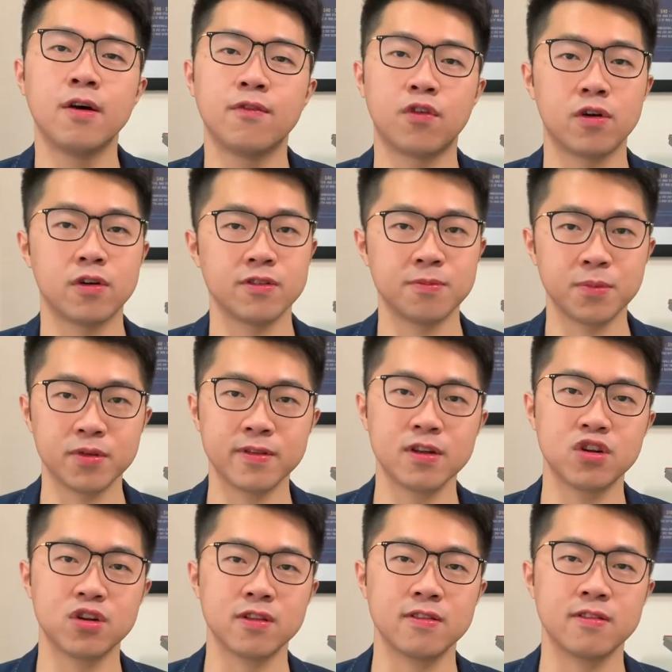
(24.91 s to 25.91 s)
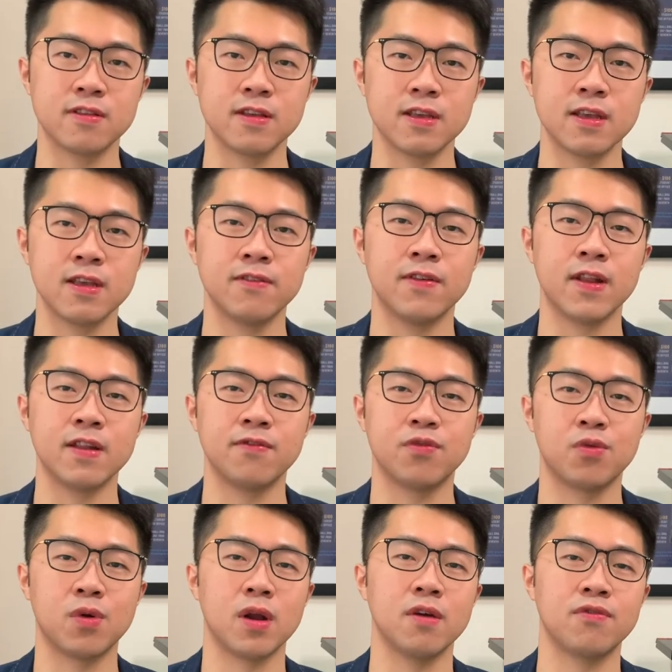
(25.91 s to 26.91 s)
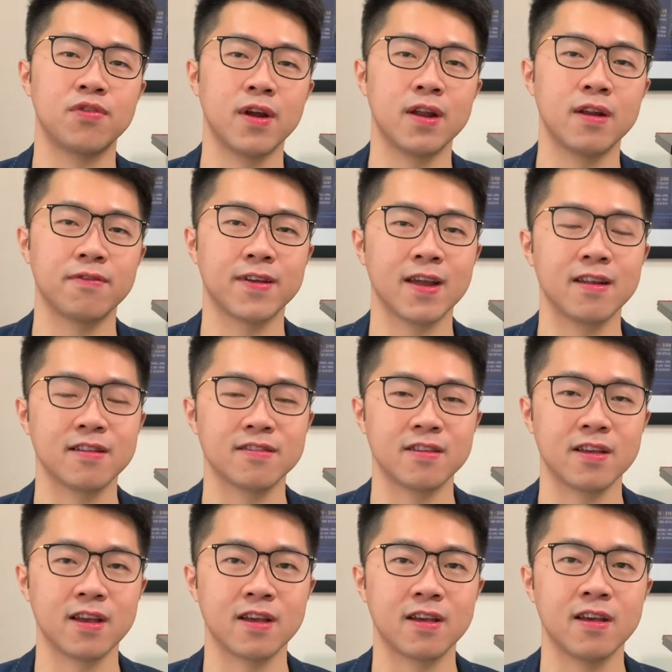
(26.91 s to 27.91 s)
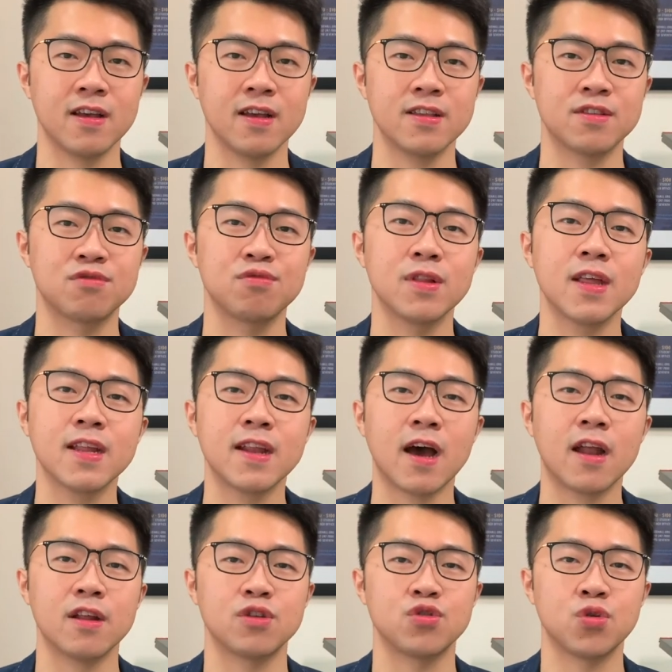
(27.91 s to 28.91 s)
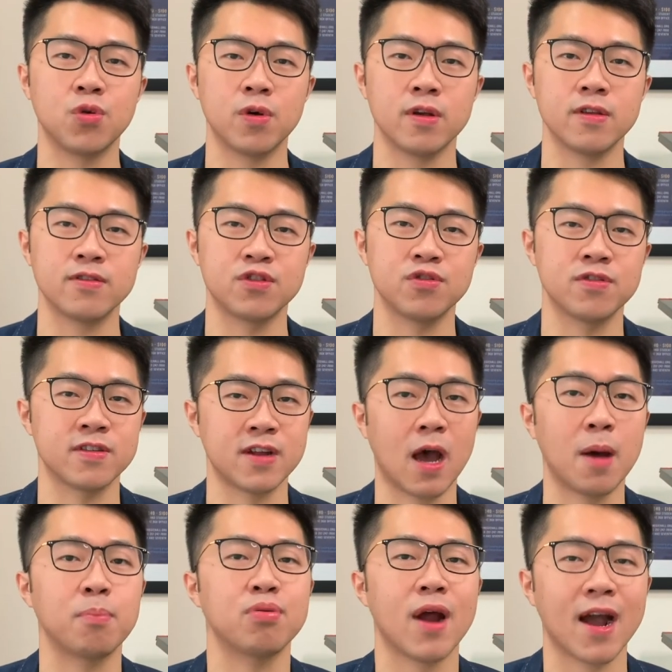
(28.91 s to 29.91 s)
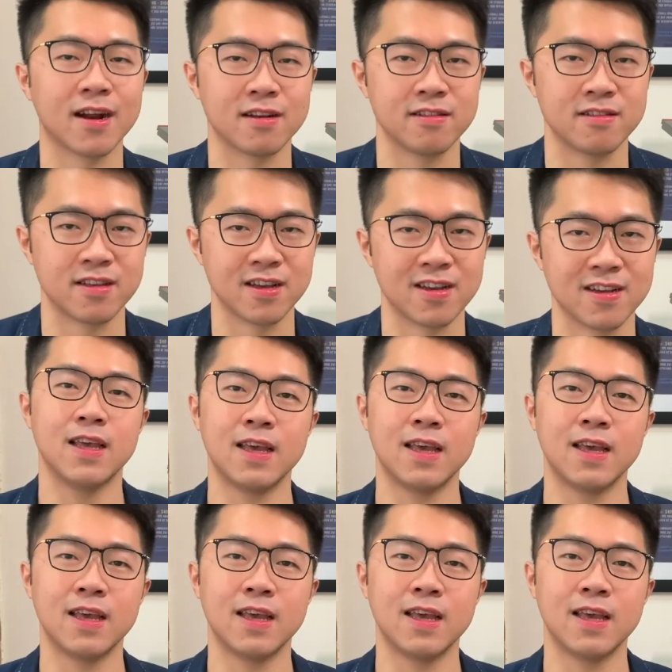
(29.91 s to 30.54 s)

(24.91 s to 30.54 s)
For us musicians, even if we're afraid of getting sick, it's really not a choice to stop practicing.